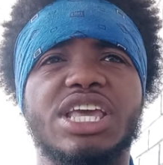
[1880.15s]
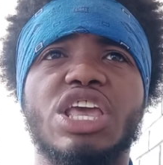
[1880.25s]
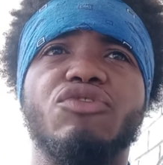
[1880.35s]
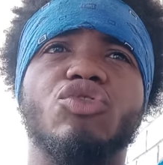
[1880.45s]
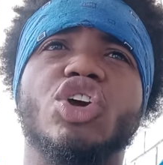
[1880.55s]

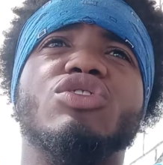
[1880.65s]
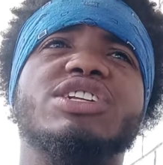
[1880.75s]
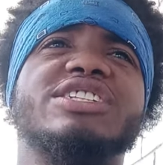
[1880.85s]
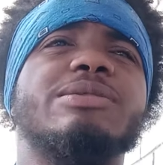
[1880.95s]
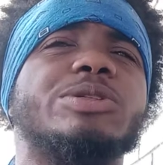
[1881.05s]
if you don't
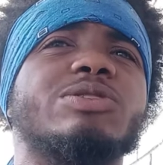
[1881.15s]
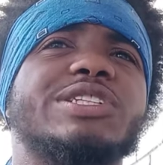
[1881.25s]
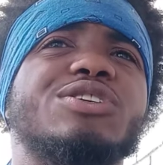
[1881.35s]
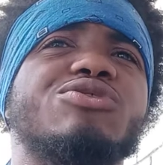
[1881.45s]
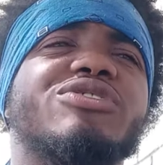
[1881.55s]
accept
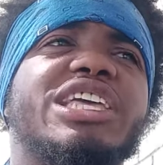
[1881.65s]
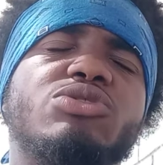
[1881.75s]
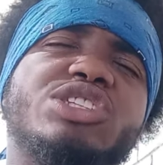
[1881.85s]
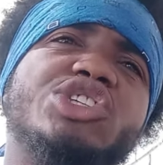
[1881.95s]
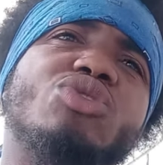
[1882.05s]
yourself and
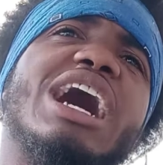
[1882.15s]
you still